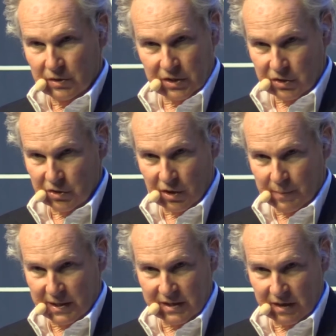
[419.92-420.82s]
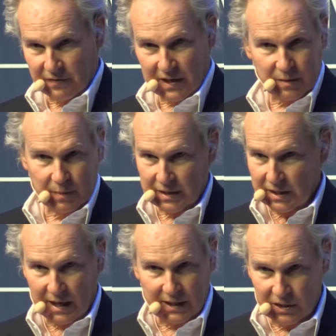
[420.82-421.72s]
and Eastern Europe as an investment
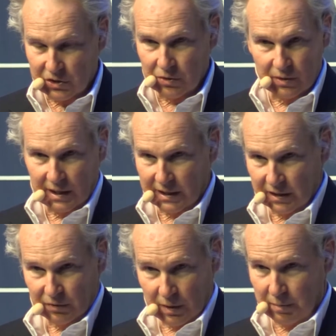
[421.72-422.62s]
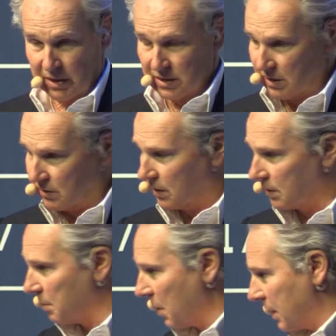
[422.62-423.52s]
in 92 and 93 because they thought
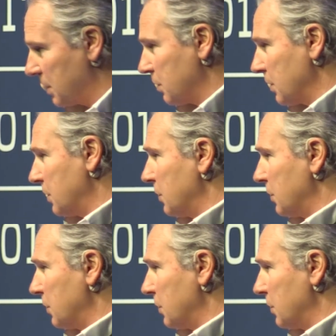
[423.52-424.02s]
the markets were too